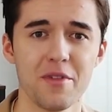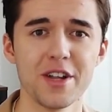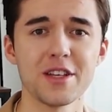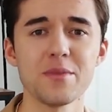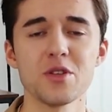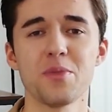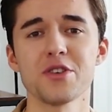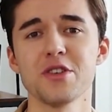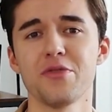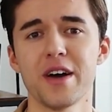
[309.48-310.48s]
When it comes to
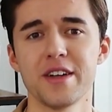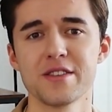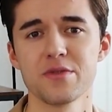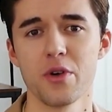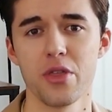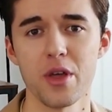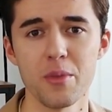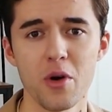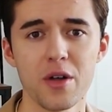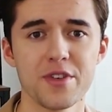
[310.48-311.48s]
personal finance, for
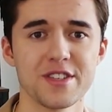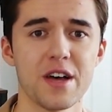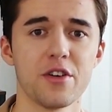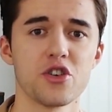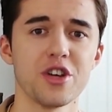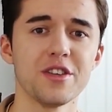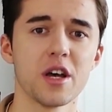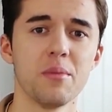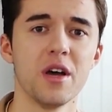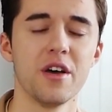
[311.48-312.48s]
someone with an average
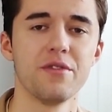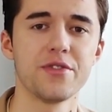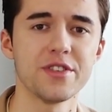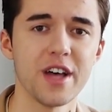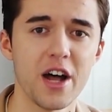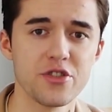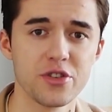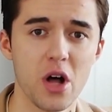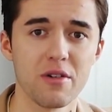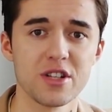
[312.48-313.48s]
income,
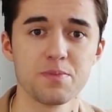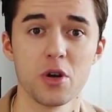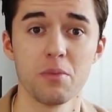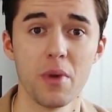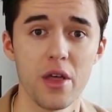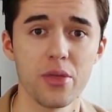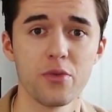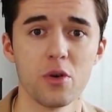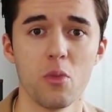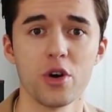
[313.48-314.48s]
$1,500 per month
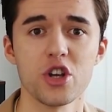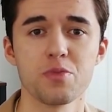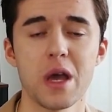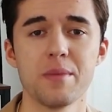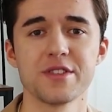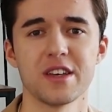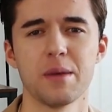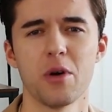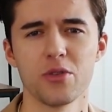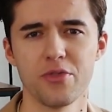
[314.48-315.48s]
for mortgage payments and
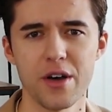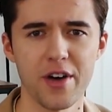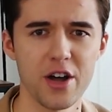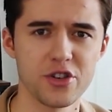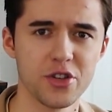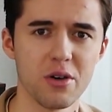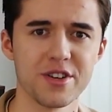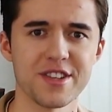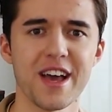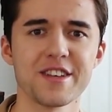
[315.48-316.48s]
about
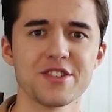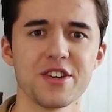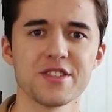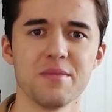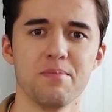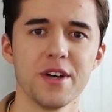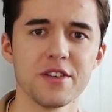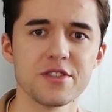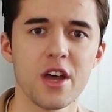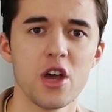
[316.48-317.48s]
$500 extras in
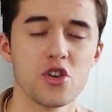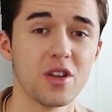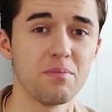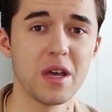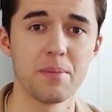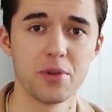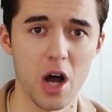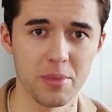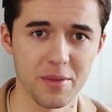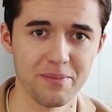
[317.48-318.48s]
bills shouldn't be a
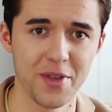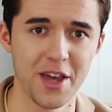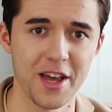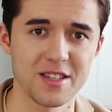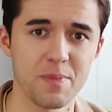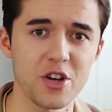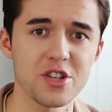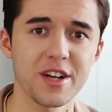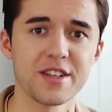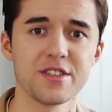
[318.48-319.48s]
problem,
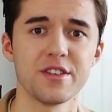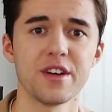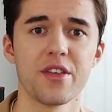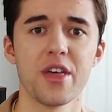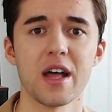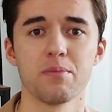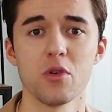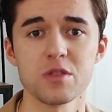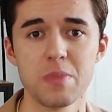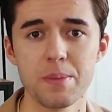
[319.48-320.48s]
especially considering that
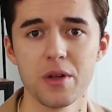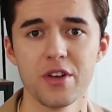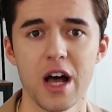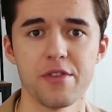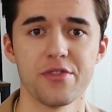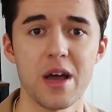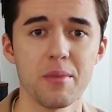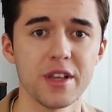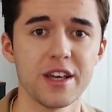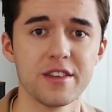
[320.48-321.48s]
most people will have a
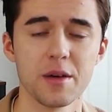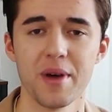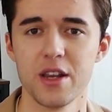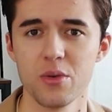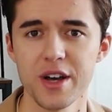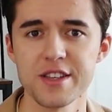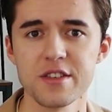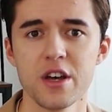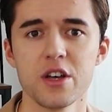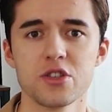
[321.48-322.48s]
family income
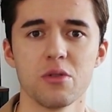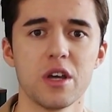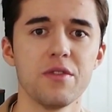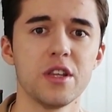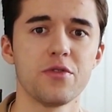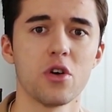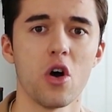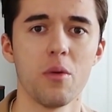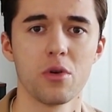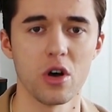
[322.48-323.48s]
anyways, so even if your
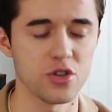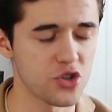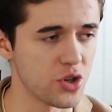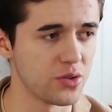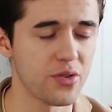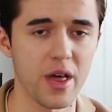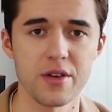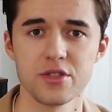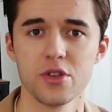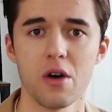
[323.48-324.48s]
home costs you
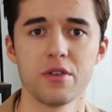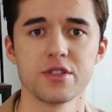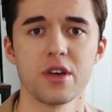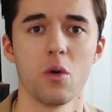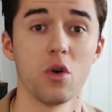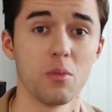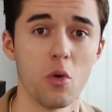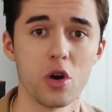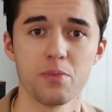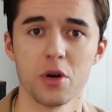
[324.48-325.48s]
$2,000 or
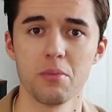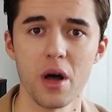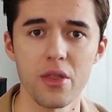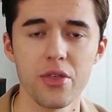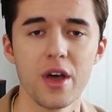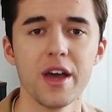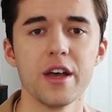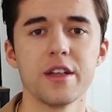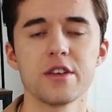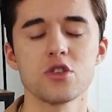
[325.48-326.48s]
more per month,
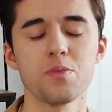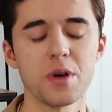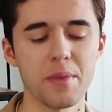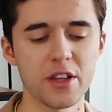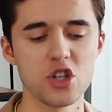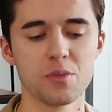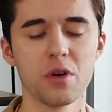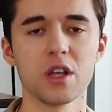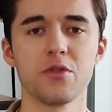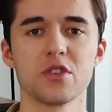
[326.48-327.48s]
it is super
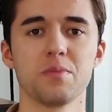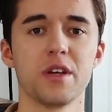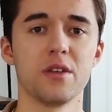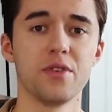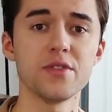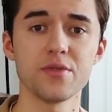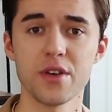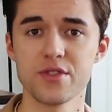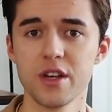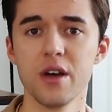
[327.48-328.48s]
manageable if you split it
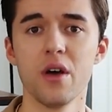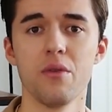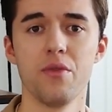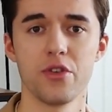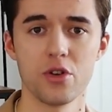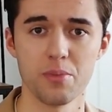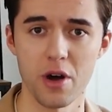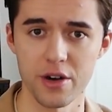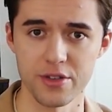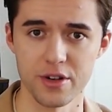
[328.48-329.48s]
50-50 with your
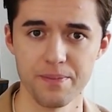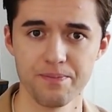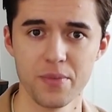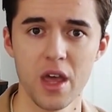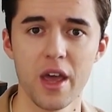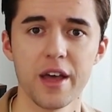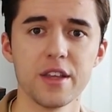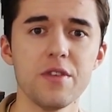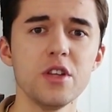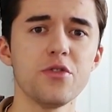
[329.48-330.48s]
partner.
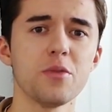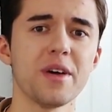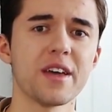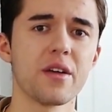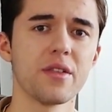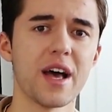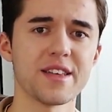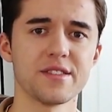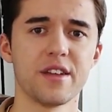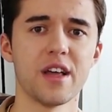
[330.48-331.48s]
And even if you're making
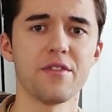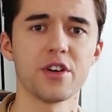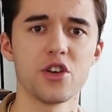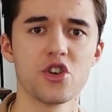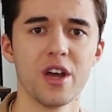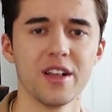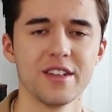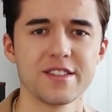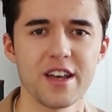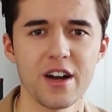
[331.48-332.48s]
less than an average,
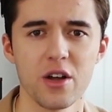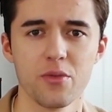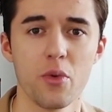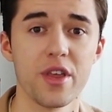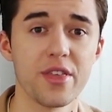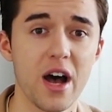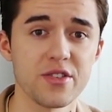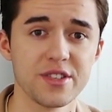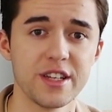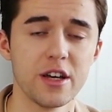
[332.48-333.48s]
let's say around
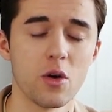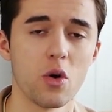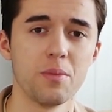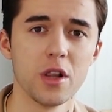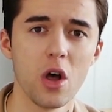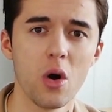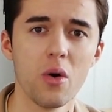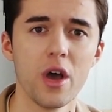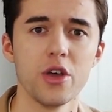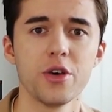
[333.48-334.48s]
$40,000 a year or
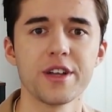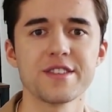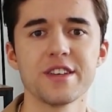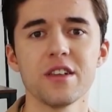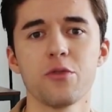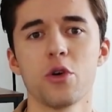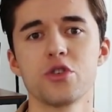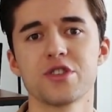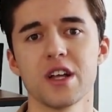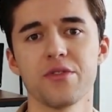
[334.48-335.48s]
below, you can still afford
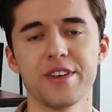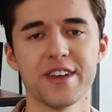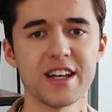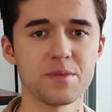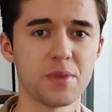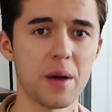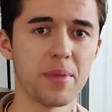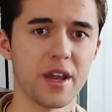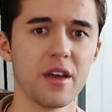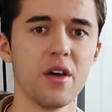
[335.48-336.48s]
yourself a nice
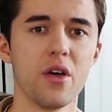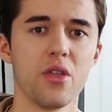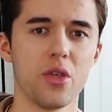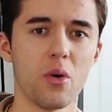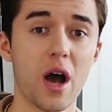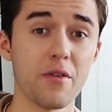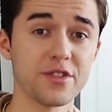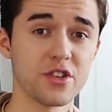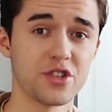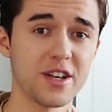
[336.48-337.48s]
property, though I would
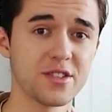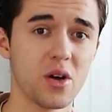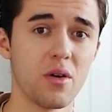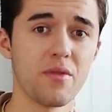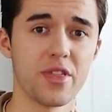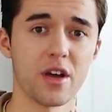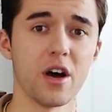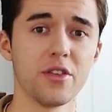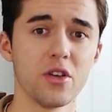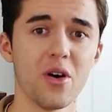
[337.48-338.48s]
suggest going with a
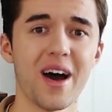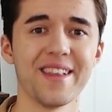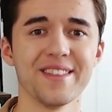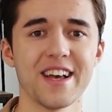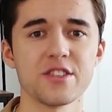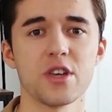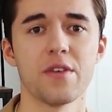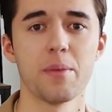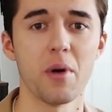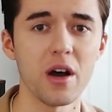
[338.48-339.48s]
condo unless you
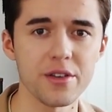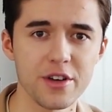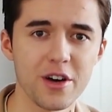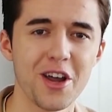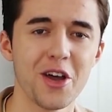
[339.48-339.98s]
have a partner